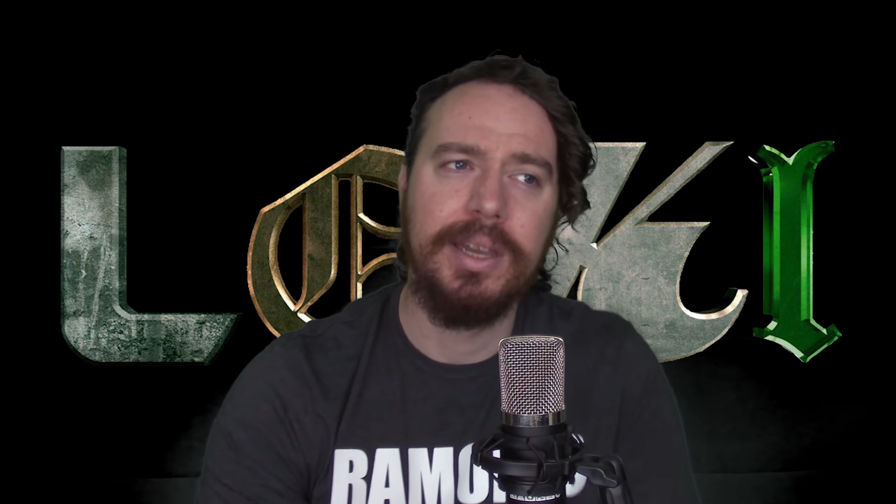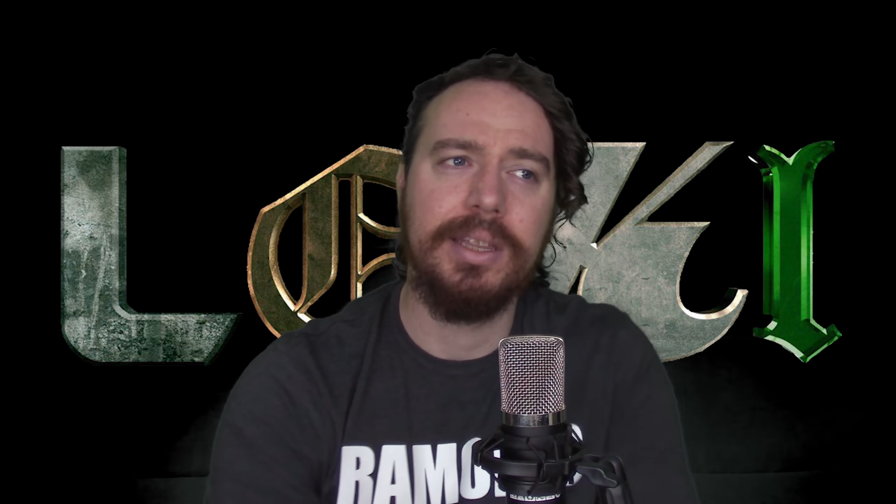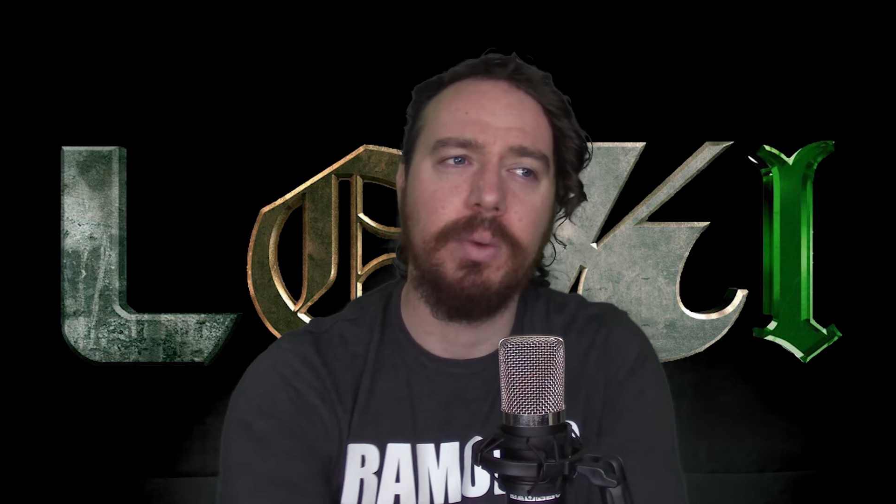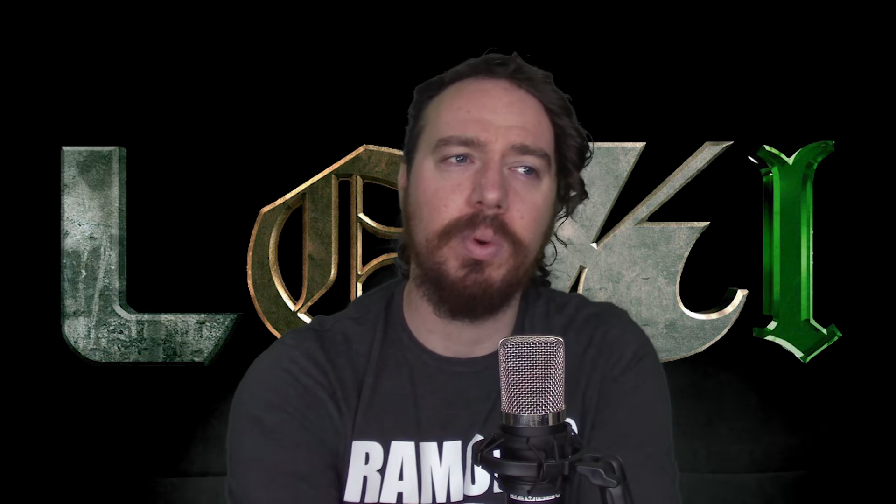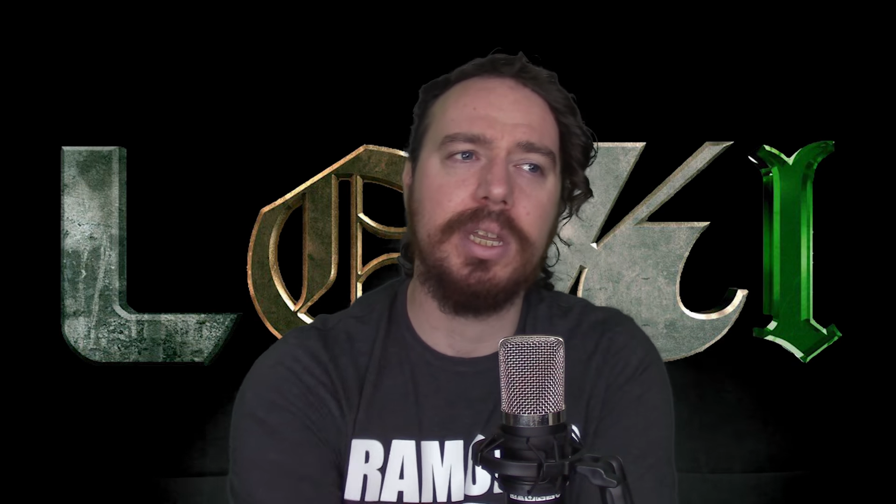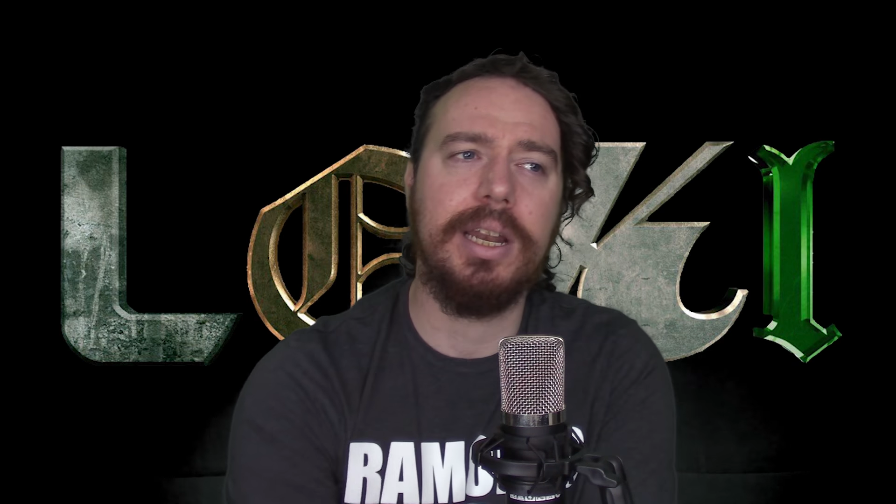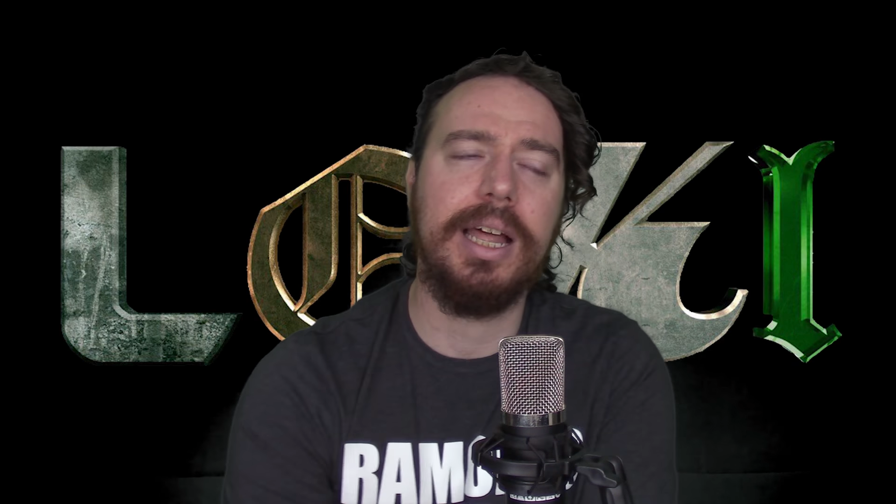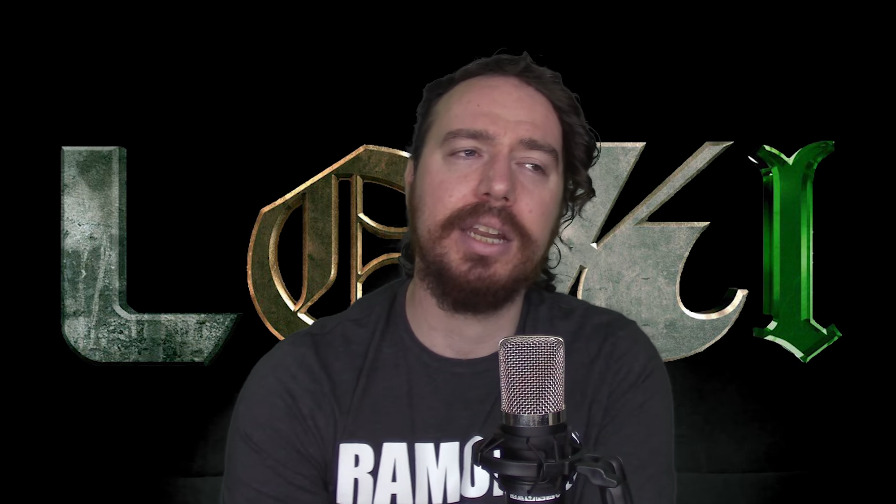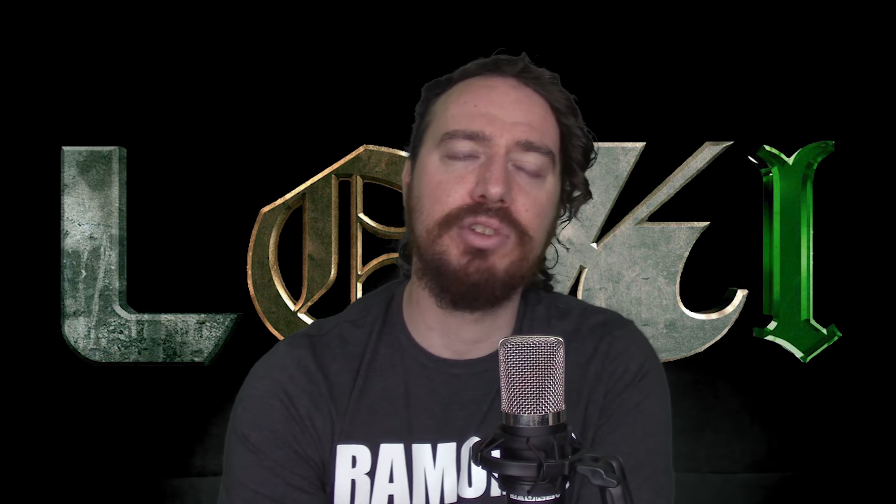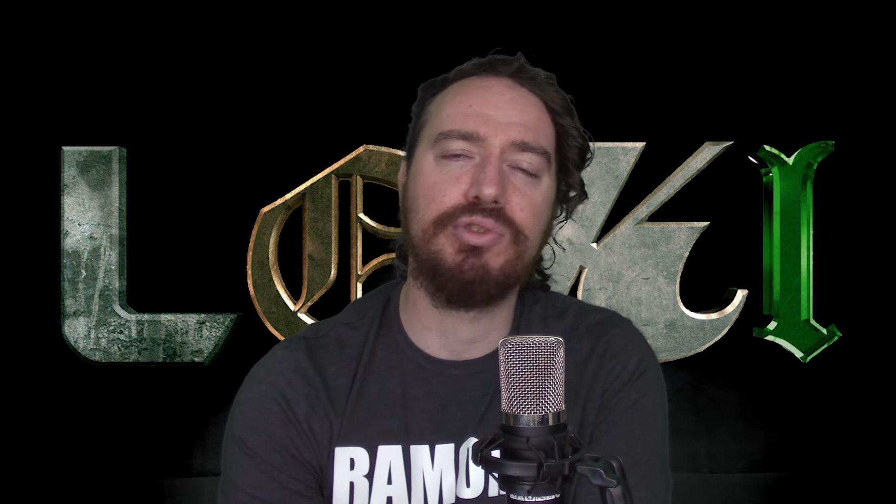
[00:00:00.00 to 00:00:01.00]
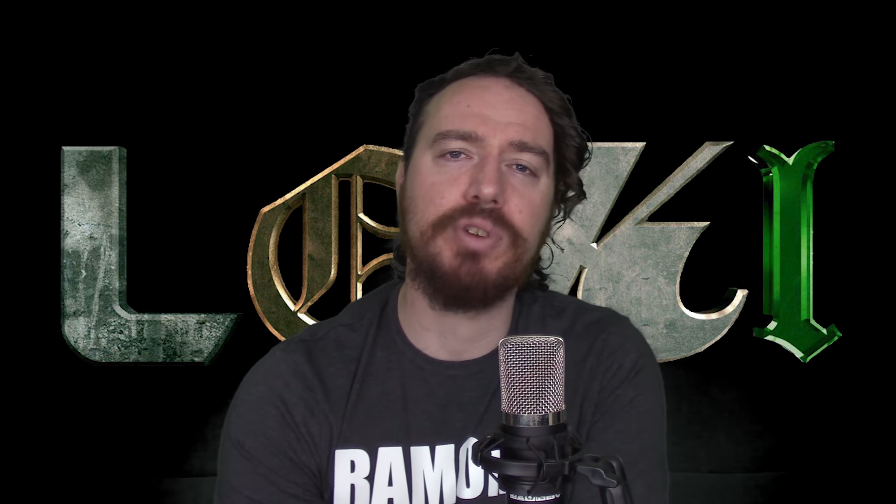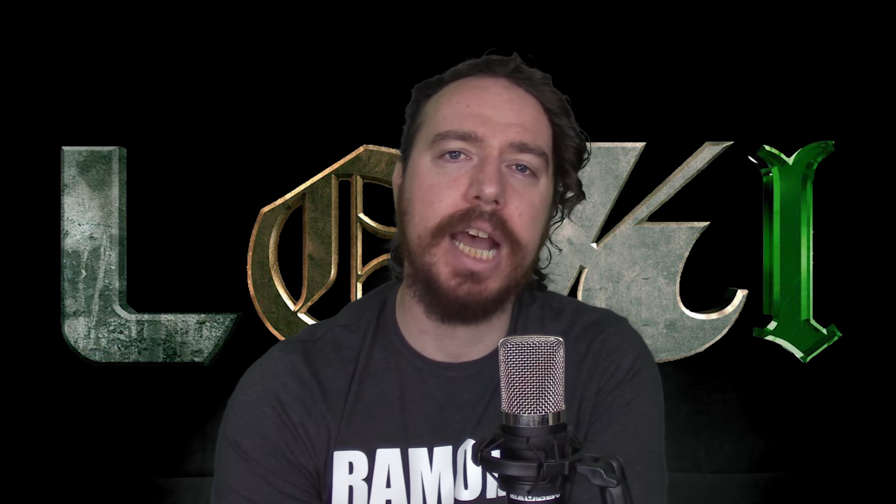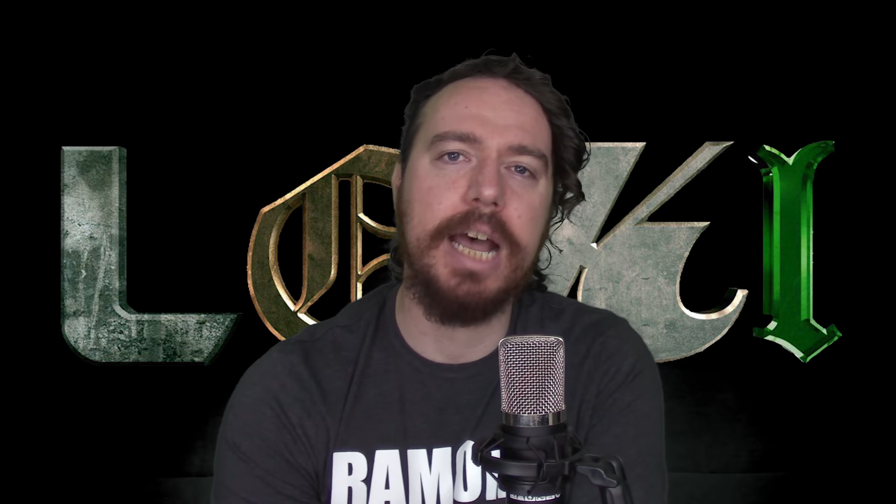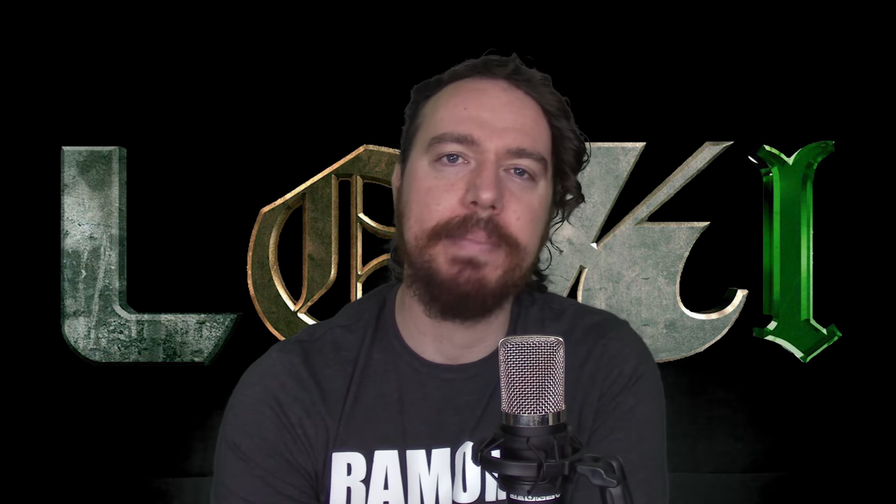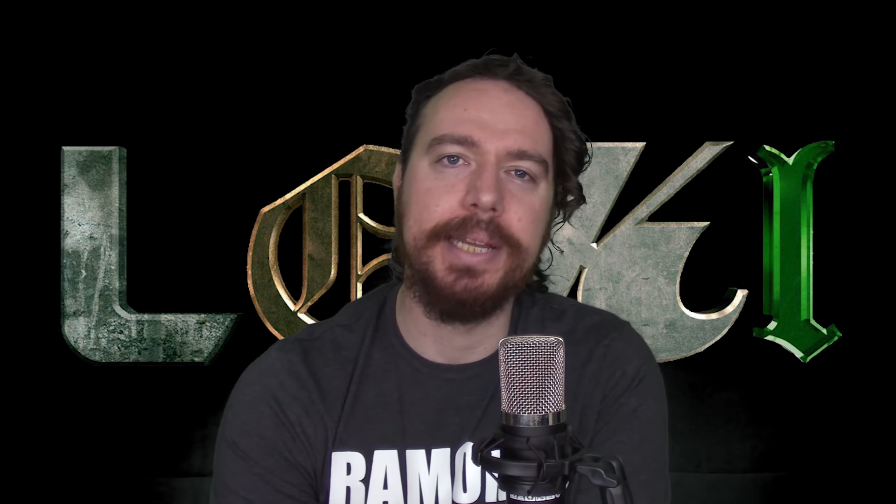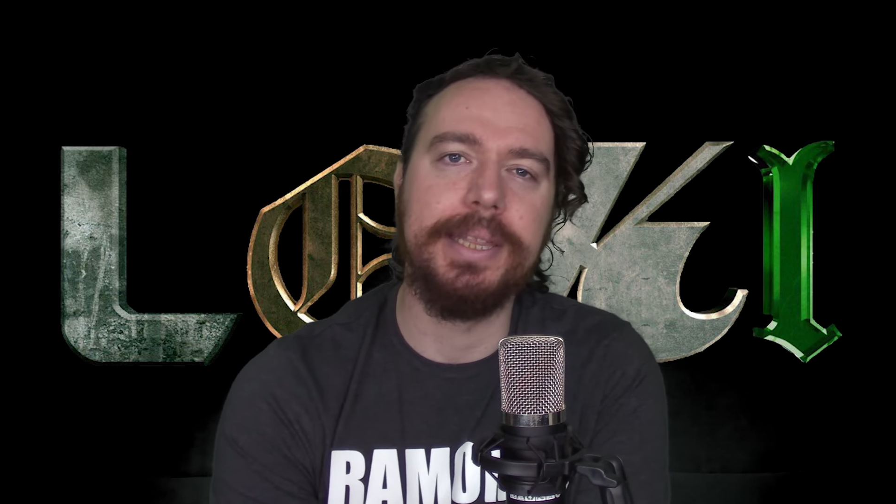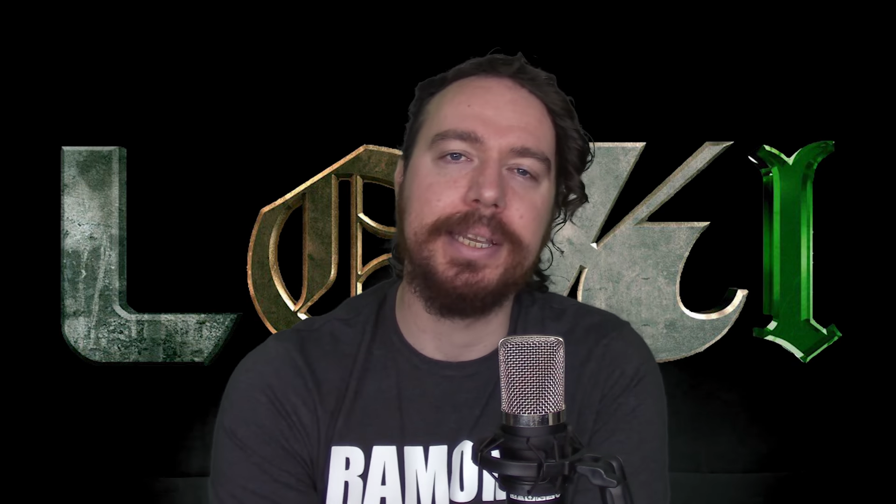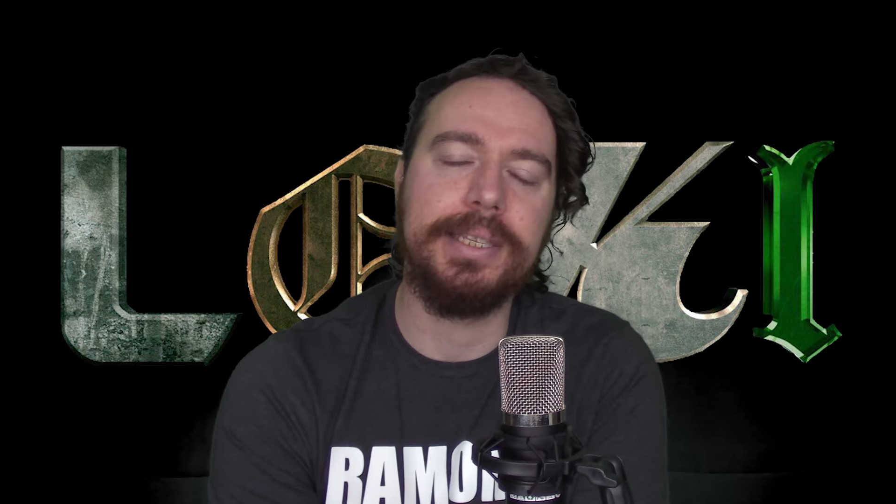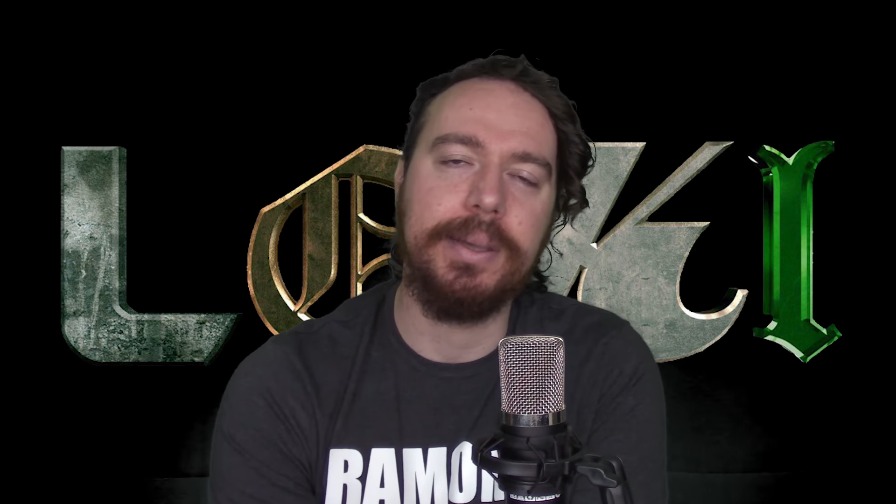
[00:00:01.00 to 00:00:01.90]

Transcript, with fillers: there wasn't a lot of drama in this.